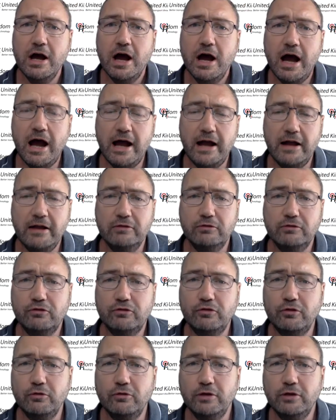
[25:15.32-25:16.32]
and
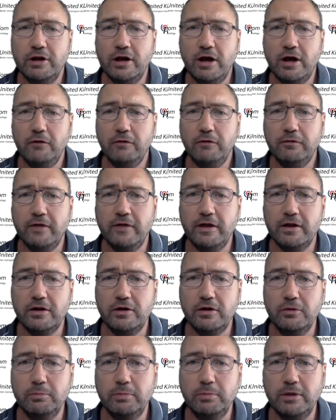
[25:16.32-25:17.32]
soon enough it
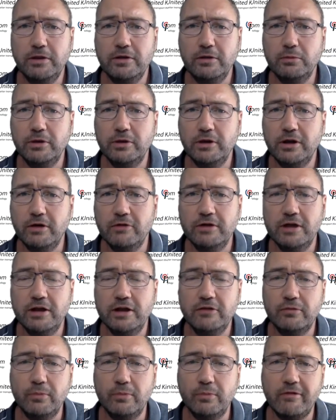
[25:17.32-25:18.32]
could be that we don't
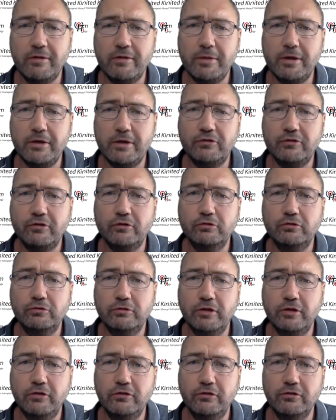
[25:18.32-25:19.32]
need to worry about social
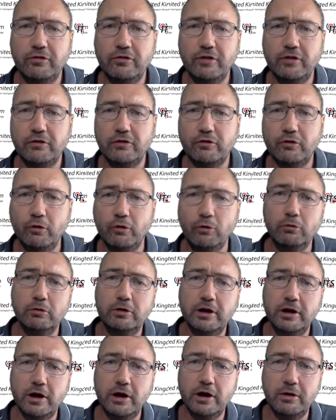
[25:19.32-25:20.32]
distancing at
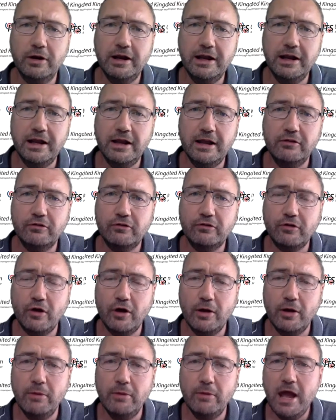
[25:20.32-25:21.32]
all. You know, in a year's
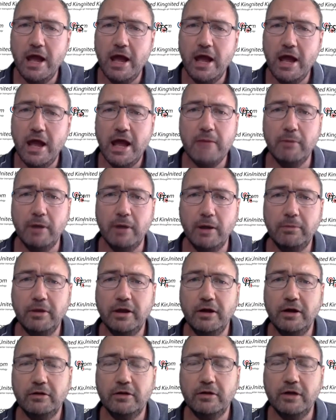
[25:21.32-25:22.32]
time it might
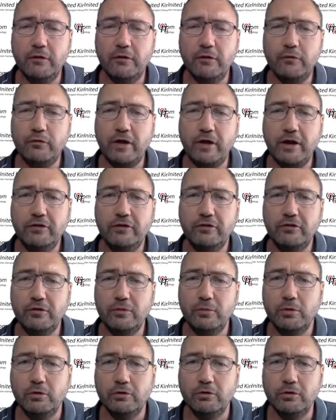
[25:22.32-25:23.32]
be a phrase that
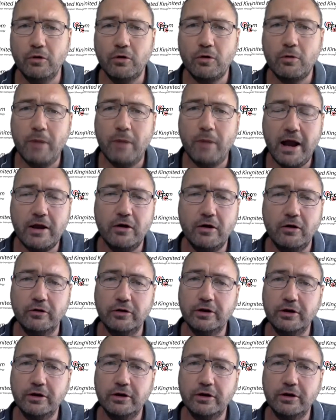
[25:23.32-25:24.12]
we'll look back on and